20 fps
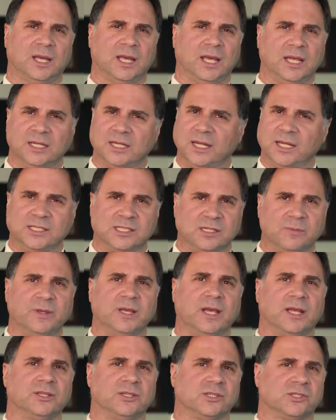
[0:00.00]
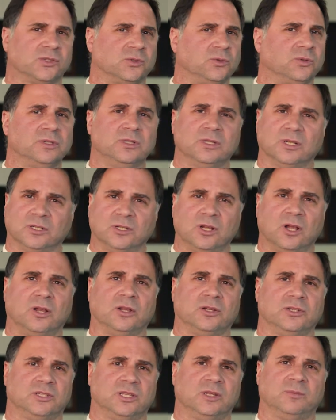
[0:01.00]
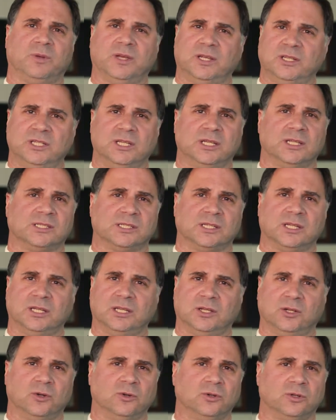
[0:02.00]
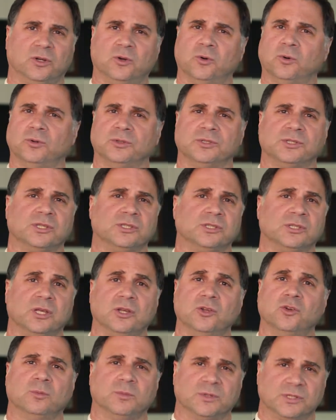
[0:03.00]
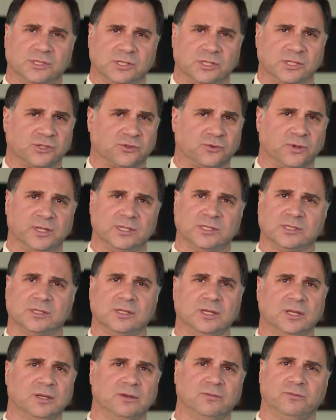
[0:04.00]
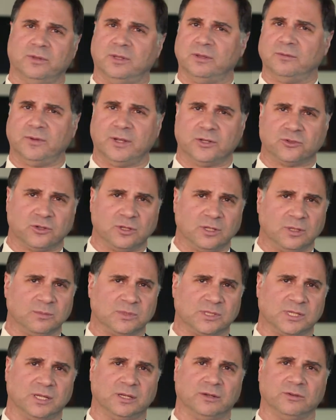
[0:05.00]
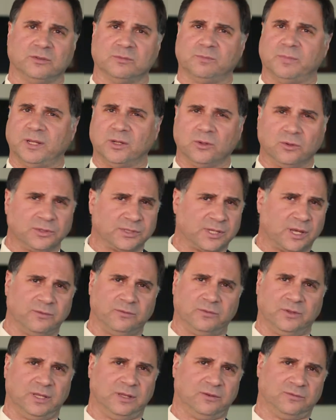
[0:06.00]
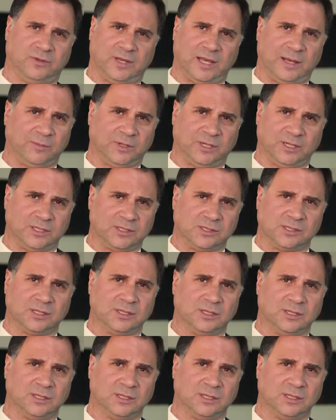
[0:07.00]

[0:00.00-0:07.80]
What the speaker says: It needs to be understood and acknowledged that PTSD causes enormous distress for the veteran themselves, but also for their families.